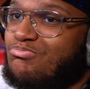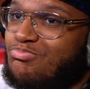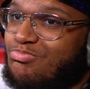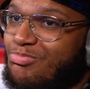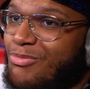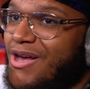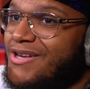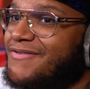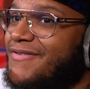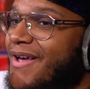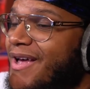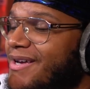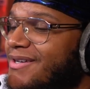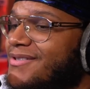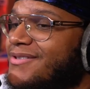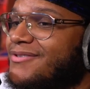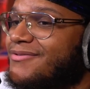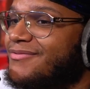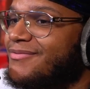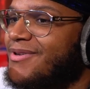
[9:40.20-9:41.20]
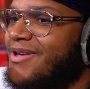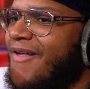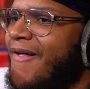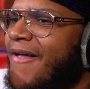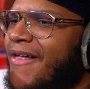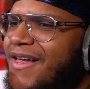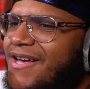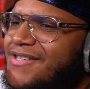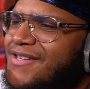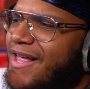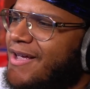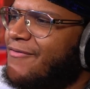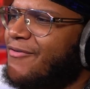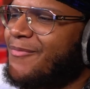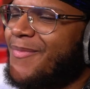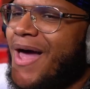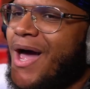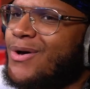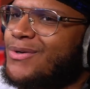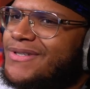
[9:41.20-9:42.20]
That's facts. Because like from
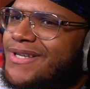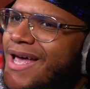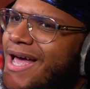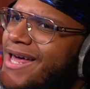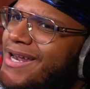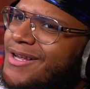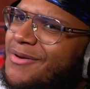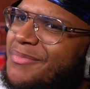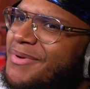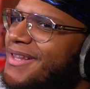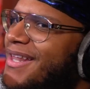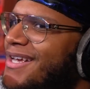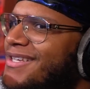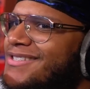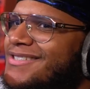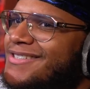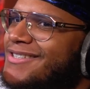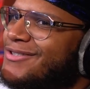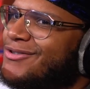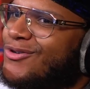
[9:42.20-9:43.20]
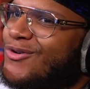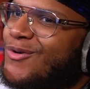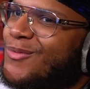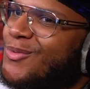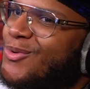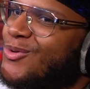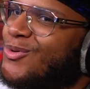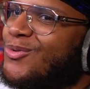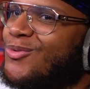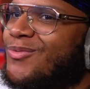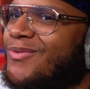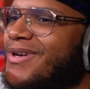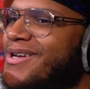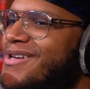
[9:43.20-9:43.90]
the outside, it could be like just a normal,